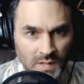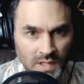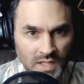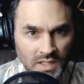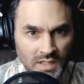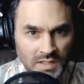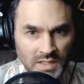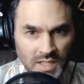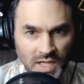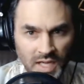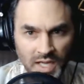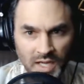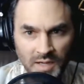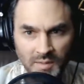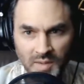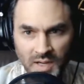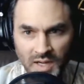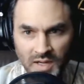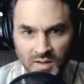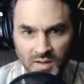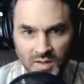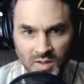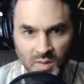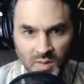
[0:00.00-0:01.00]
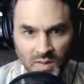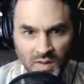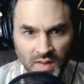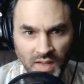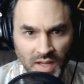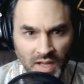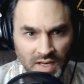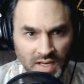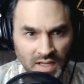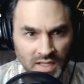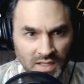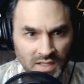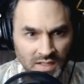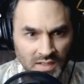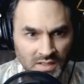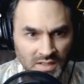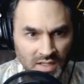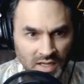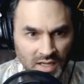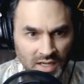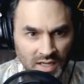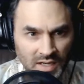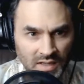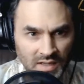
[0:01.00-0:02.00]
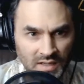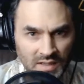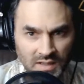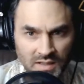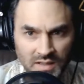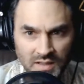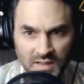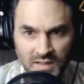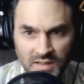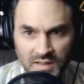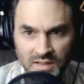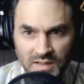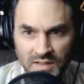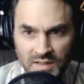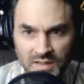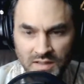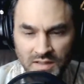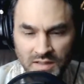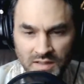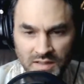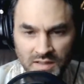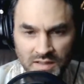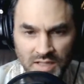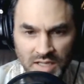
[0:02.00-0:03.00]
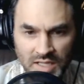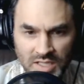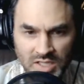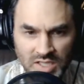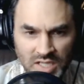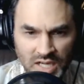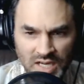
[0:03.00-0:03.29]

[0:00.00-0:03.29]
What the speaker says: Damn, I don't know where that is. I just